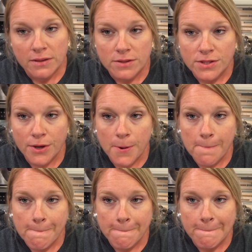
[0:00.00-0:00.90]
So
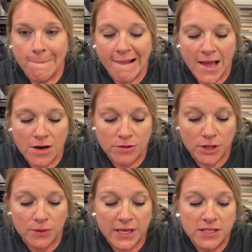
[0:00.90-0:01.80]
I don't
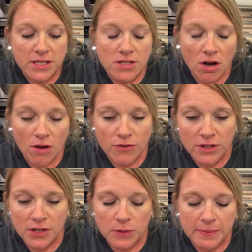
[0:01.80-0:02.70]
know. It does call for
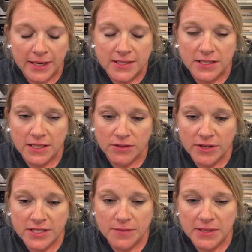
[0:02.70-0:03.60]
liquid pectin in the
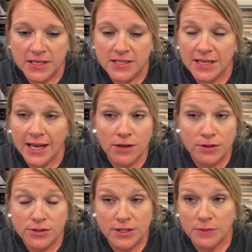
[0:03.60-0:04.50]
recipes, and I don't
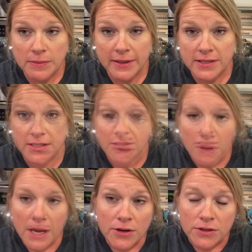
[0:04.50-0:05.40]
use liquid pectin. So
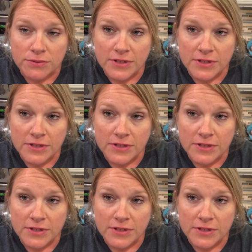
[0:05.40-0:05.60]
I don't know.